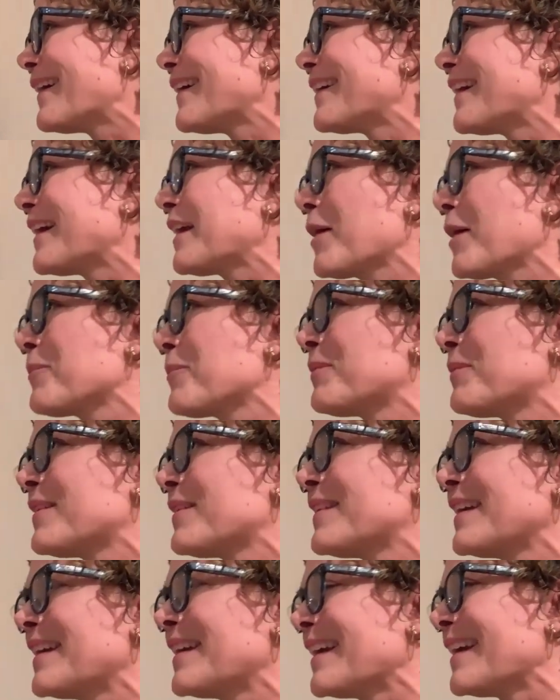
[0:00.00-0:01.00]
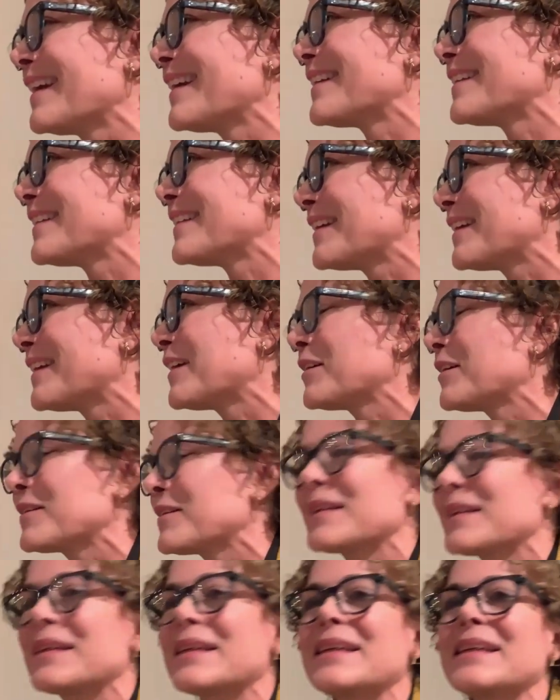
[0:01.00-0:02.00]
and I kept sitting and sitting
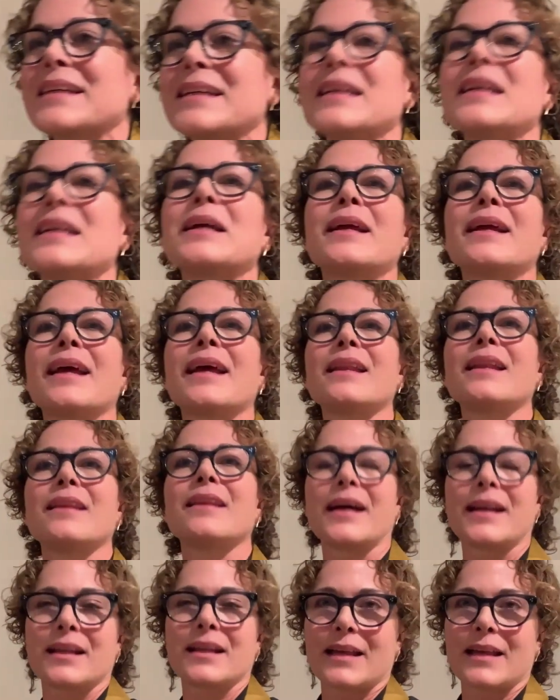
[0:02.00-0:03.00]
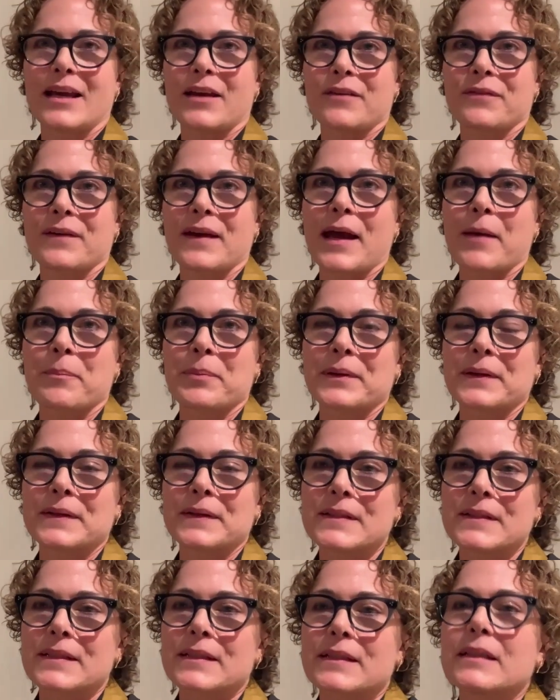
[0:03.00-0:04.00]
and sitting. And a lot of life
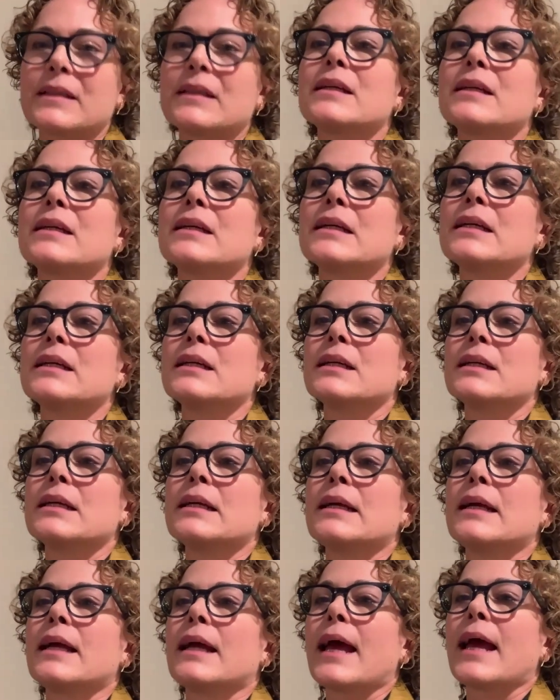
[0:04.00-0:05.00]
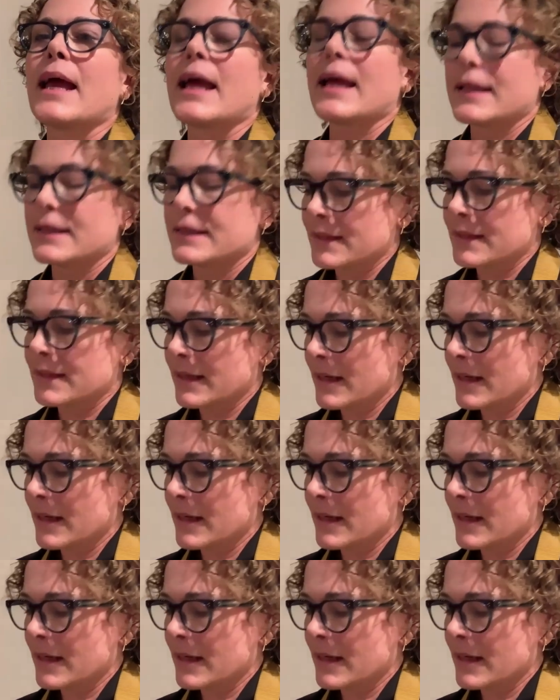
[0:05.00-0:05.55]
happened. And